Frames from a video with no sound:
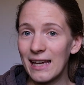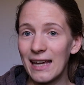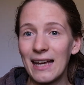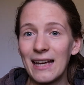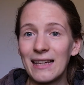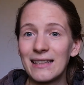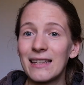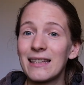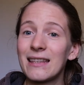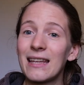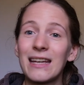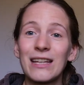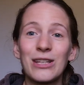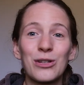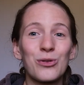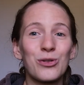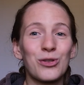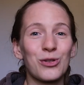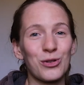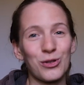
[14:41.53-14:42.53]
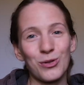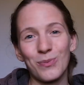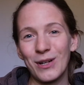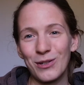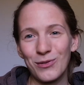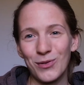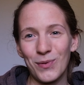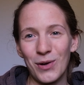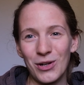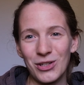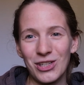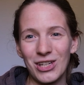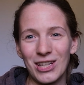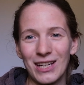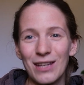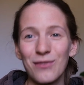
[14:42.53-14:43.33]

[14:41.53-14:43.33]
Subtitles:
And thank you so much for watching.